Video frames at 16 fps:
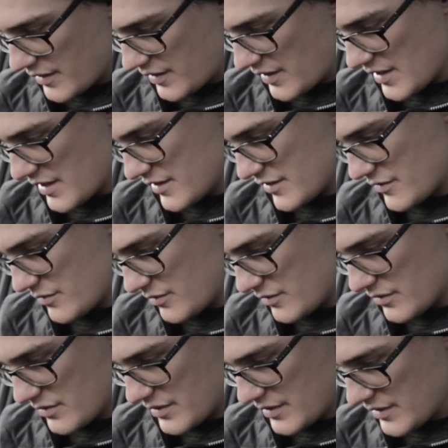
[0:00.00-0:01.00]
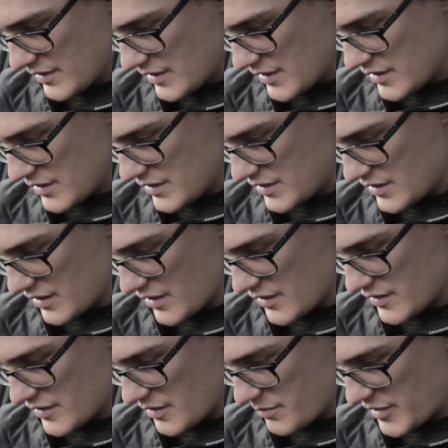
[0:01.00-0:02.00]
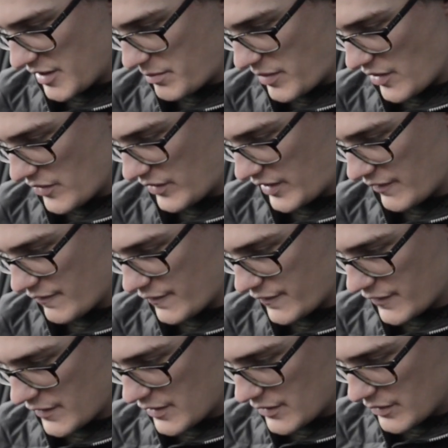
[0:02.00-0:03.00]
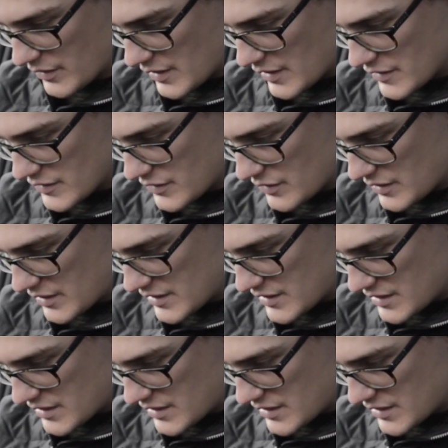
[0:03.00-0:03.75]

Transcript: the actual sun to be poking through. So I